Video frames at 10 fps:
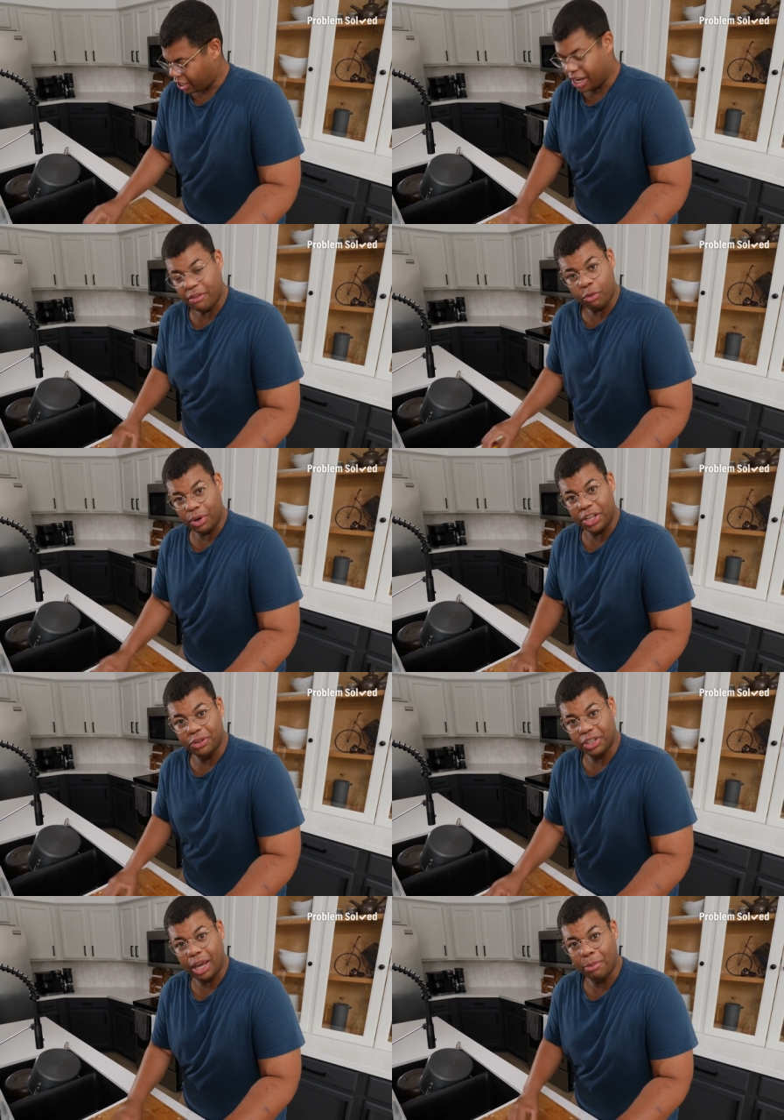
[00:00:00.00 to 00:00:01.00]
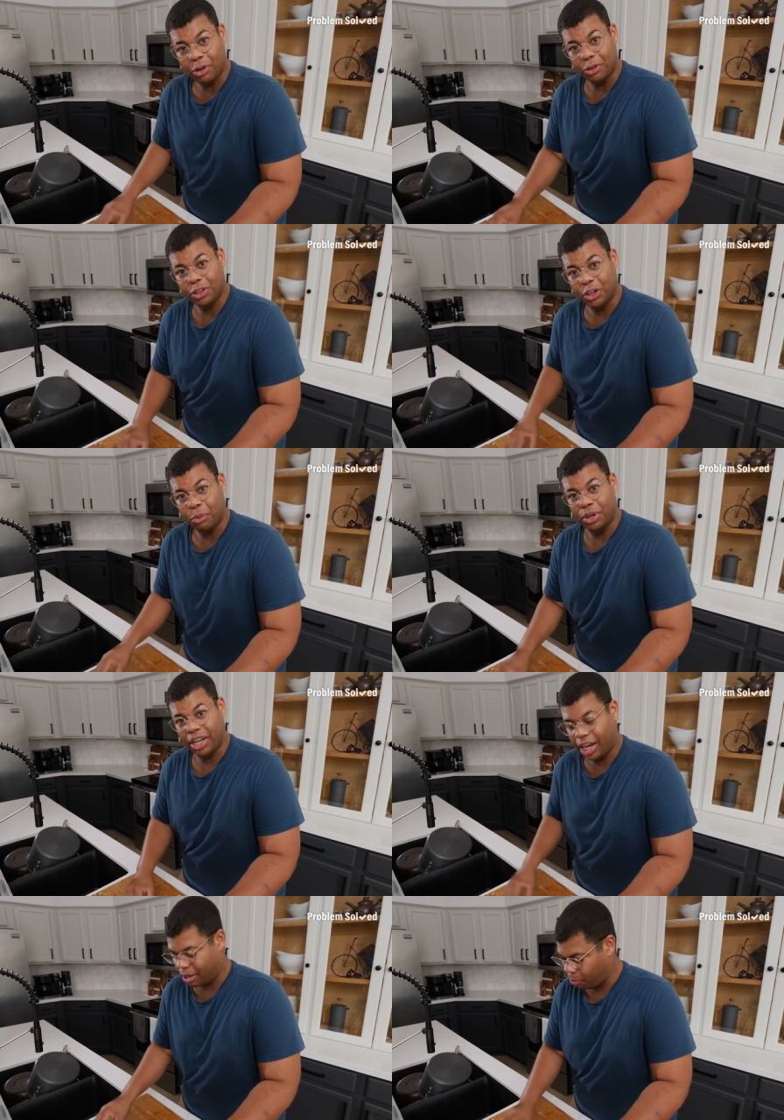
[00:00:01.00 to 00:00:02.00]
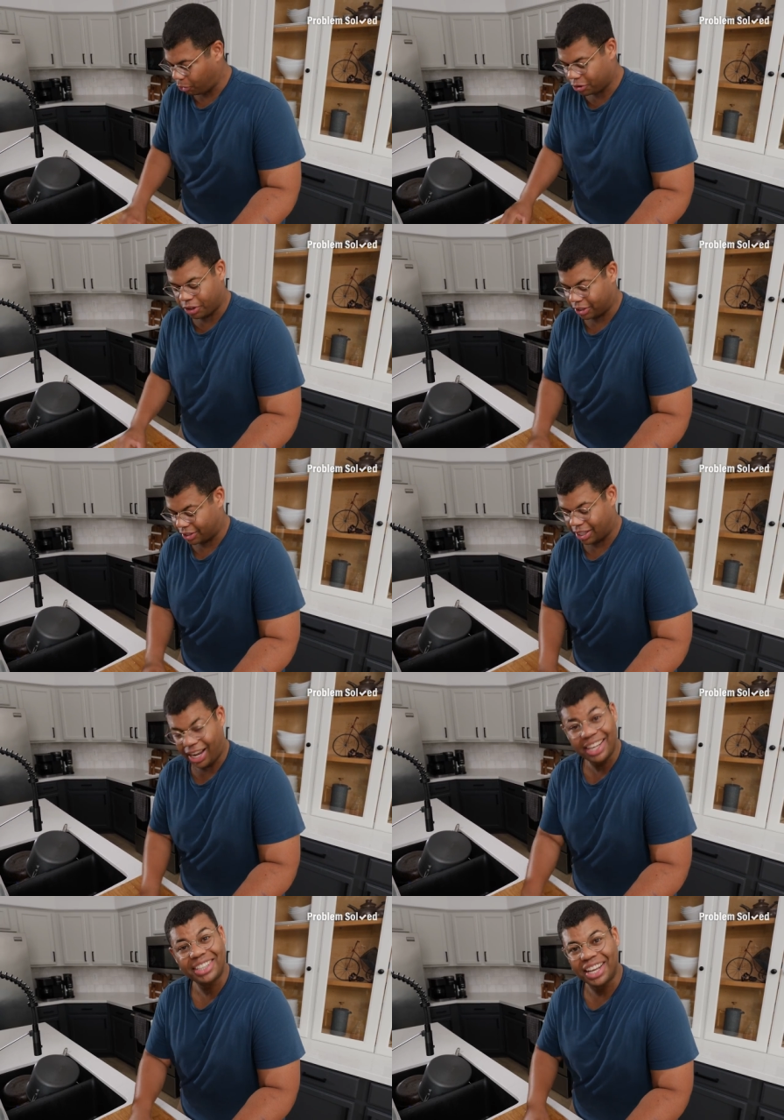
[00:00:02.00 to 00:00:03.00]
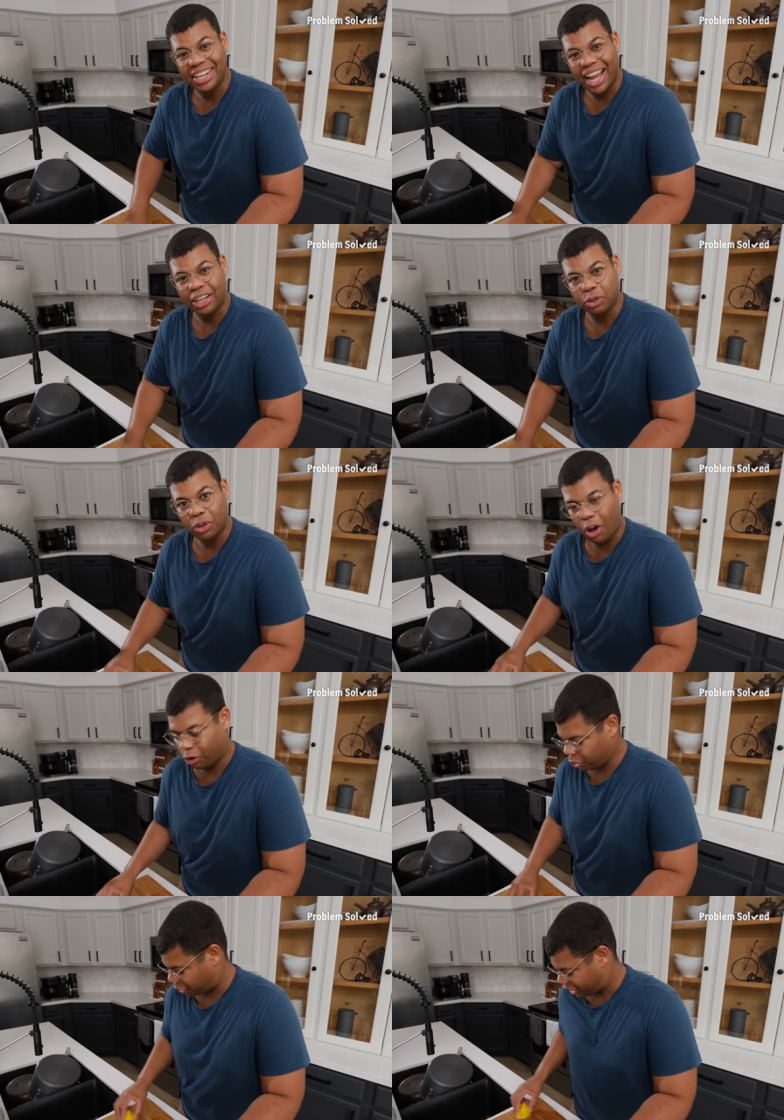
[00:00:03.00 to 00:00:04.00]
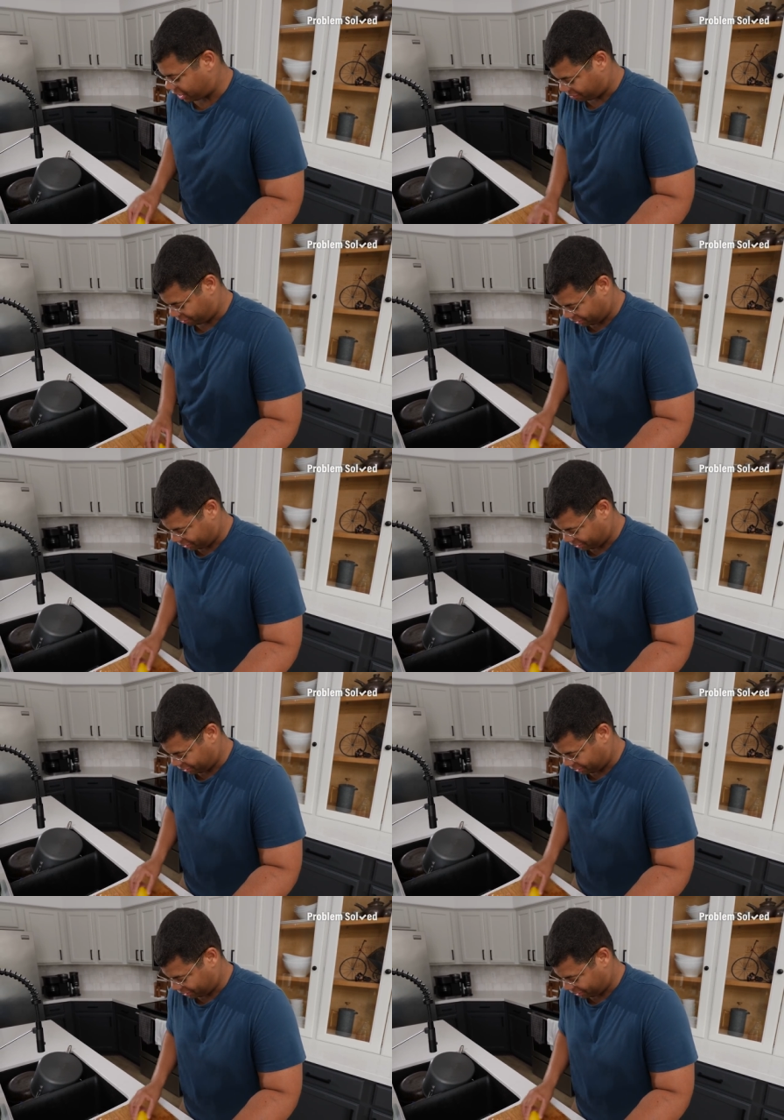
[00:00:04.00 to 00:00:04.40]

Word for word: You never want to use chemicals on your wooden cutting board, so this is a nice natural alternative.